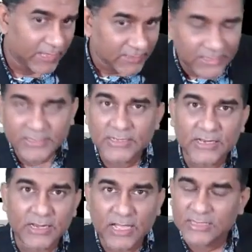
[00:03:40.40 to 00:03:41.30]
They
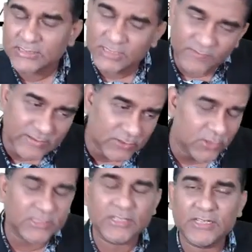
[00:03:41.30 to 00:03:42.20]
didn't ask. Even
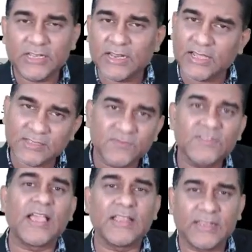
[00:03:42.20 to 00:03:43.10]
though they didn't ask,
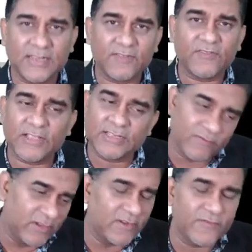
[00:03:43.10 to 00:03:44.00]
we identify
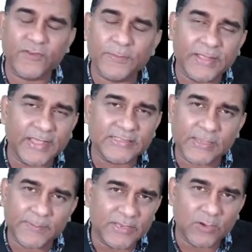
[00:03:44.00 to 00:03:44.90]
them. We inform the
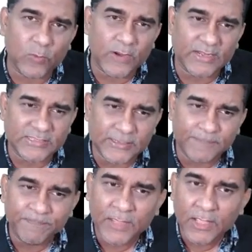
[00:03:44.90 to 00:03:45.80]
examiner what is it.
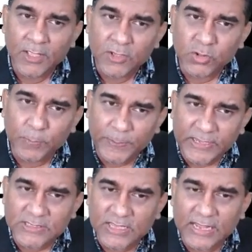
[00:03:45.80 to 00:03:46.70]
So P
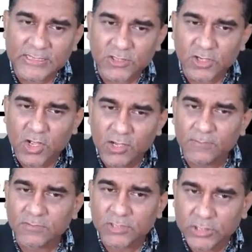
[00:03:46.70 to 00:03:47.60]
is
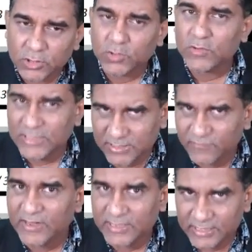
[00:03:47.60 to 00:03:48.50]
glycerol, Q is
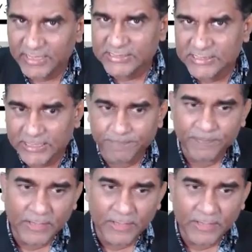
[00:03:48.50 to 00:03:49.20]
fatty acid.